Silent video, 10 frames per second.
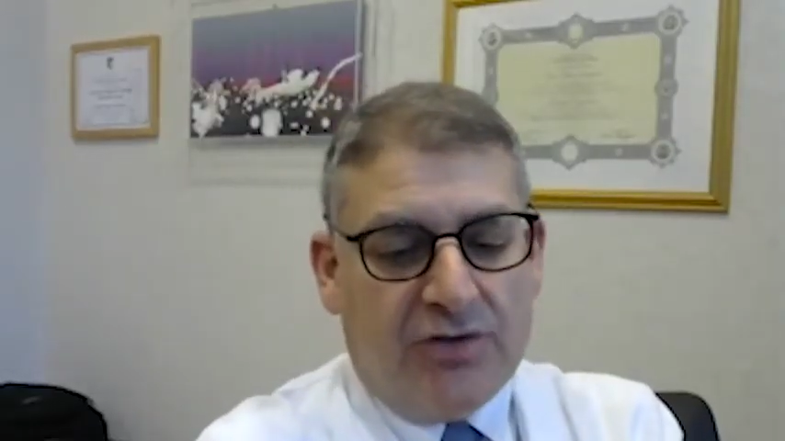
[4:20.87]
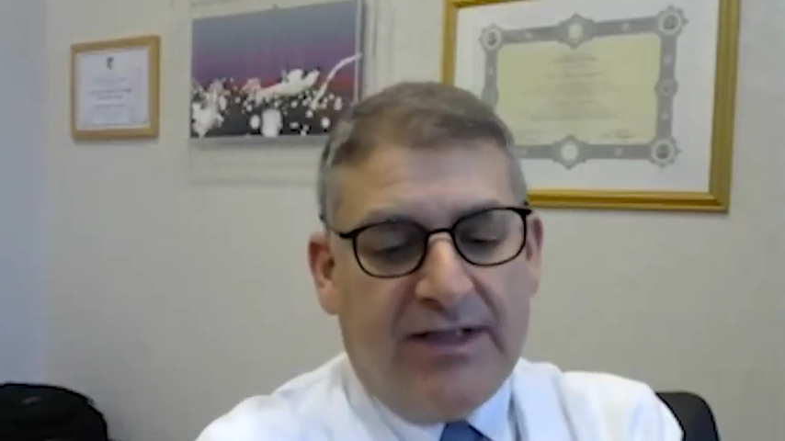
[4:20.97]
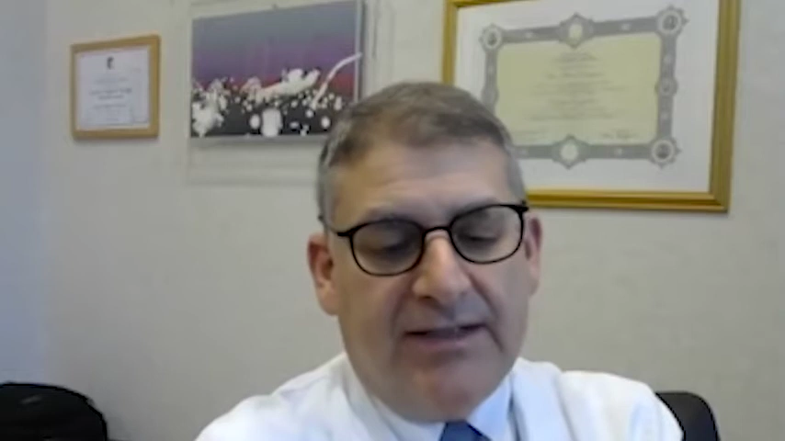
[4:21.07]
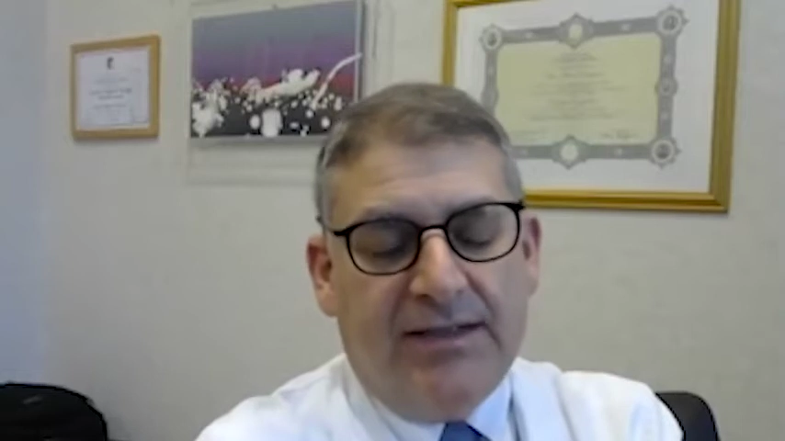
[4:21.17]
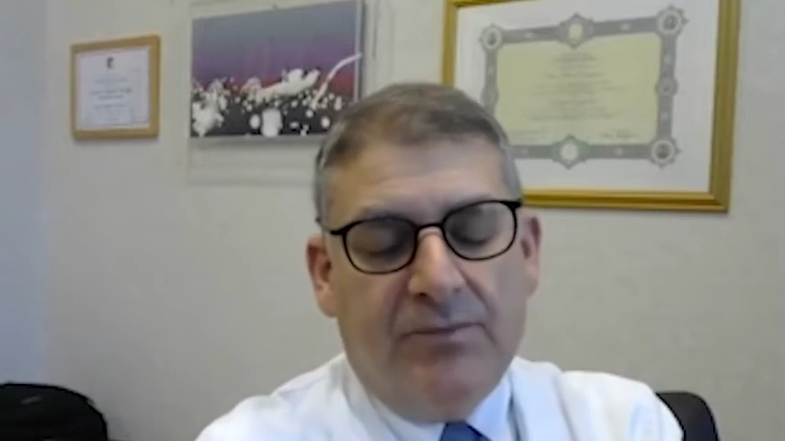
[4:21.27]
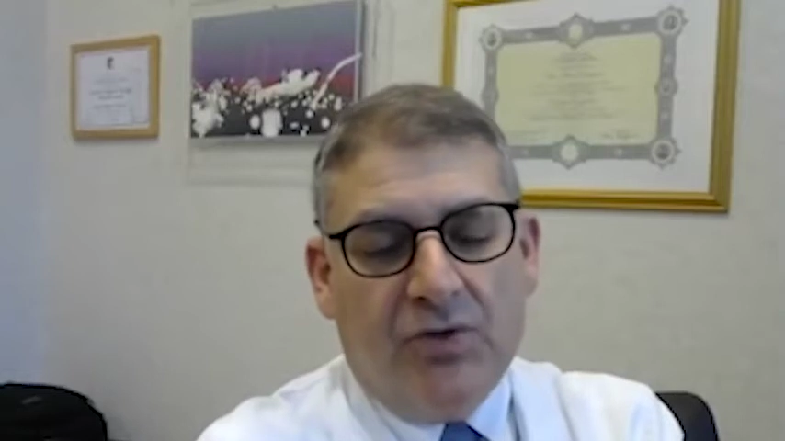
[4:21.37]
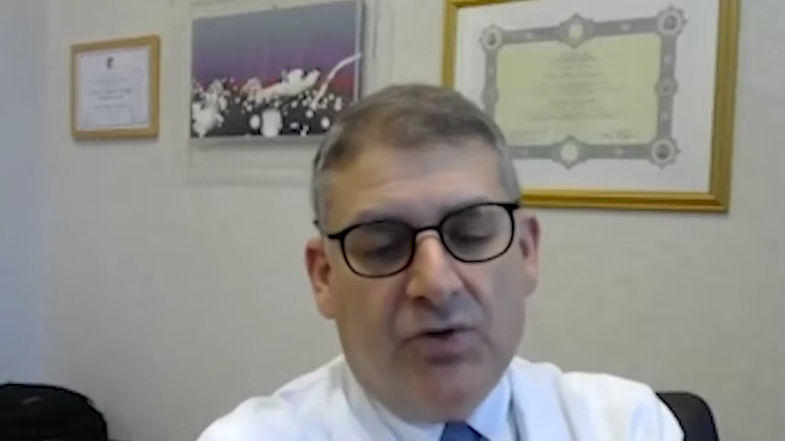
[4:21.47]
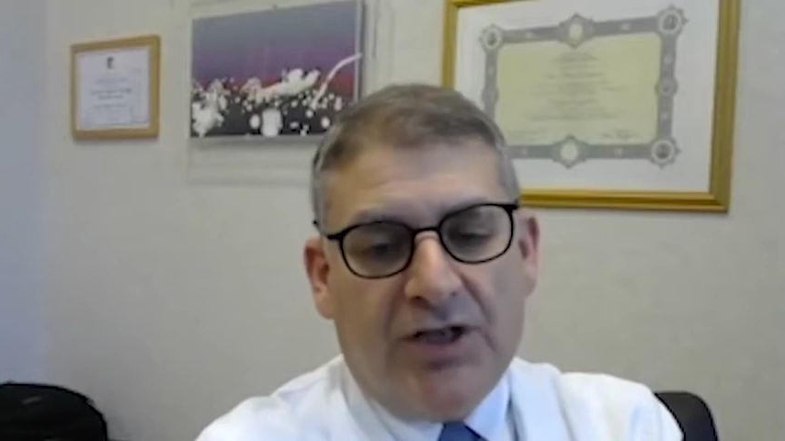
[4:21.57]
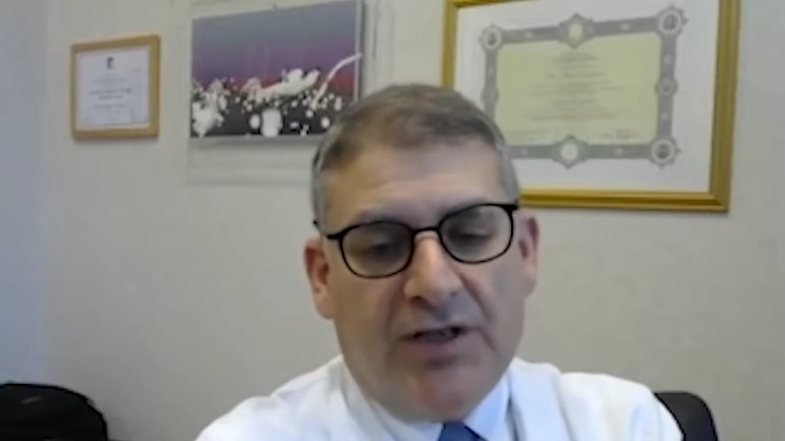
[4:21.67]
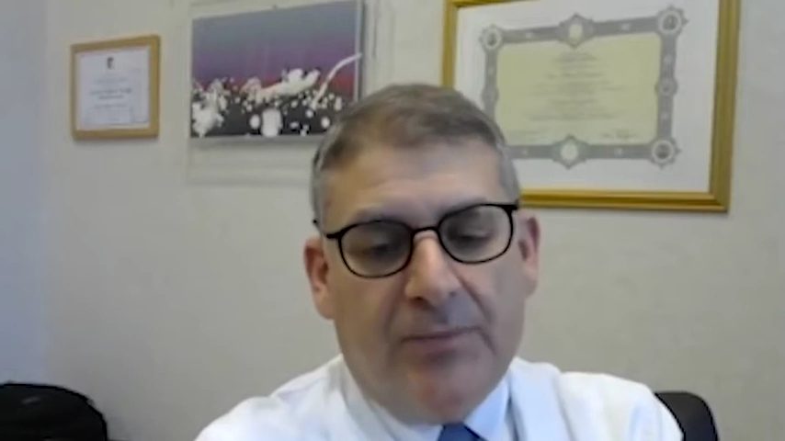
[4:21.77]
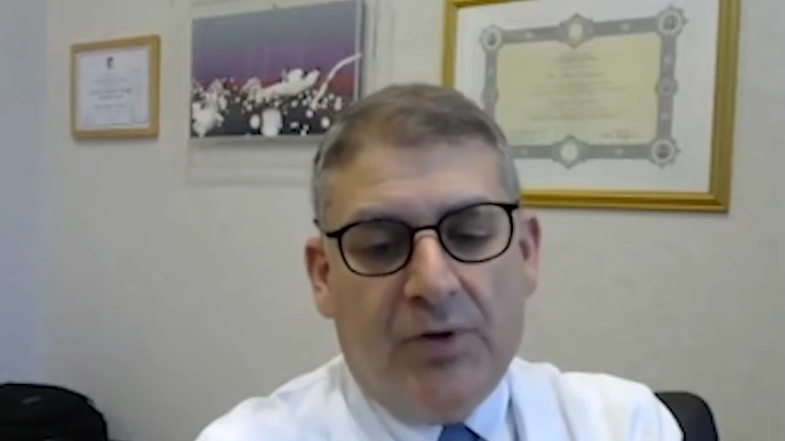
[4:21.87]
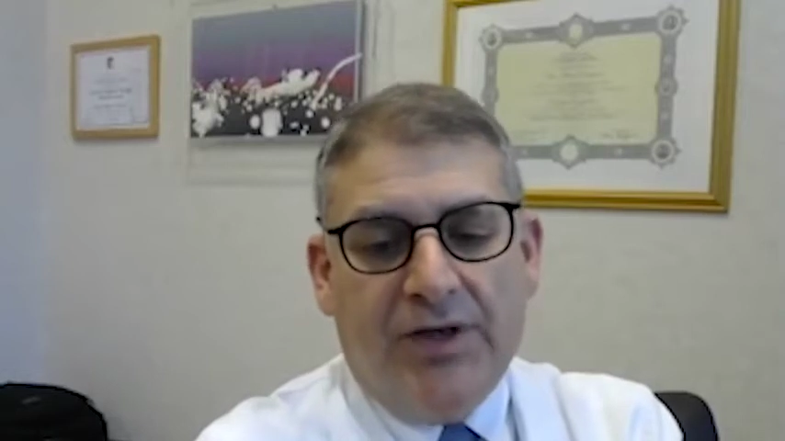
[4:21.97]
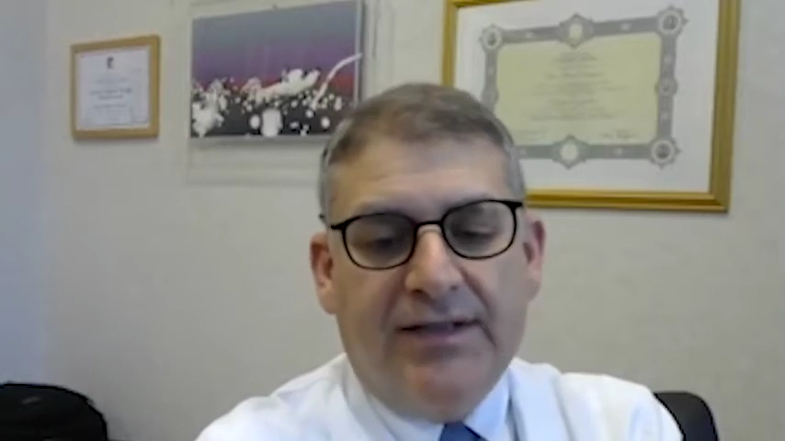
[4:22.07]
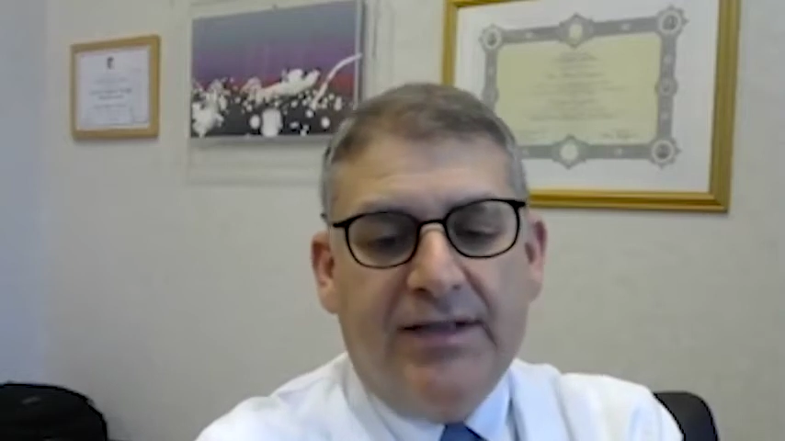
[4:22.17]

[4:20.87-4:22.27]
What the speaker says: that immunocheckpoint